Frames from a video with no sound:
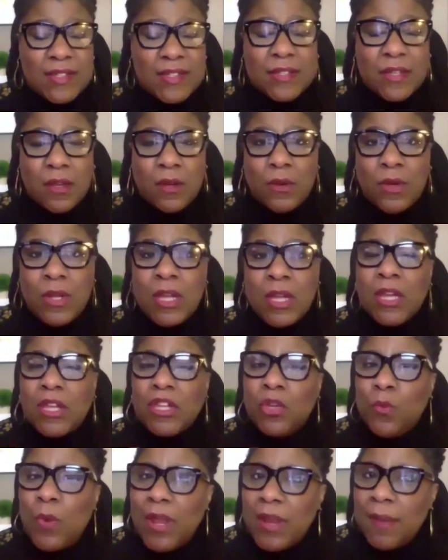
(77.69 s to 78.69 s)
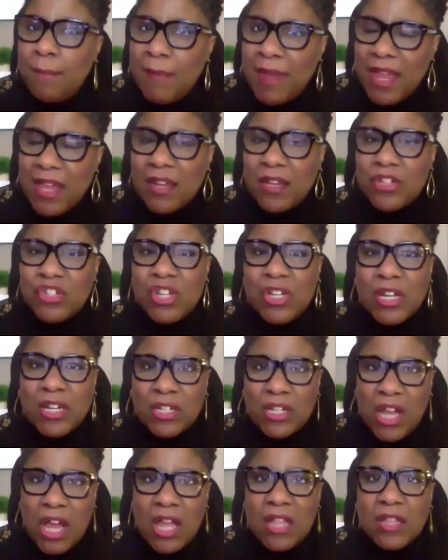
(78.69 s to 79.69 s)
And so you want to manage and
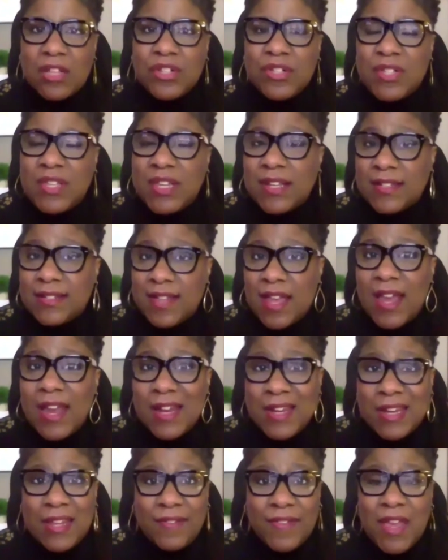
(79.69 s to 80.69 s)
acknowledge the anxiety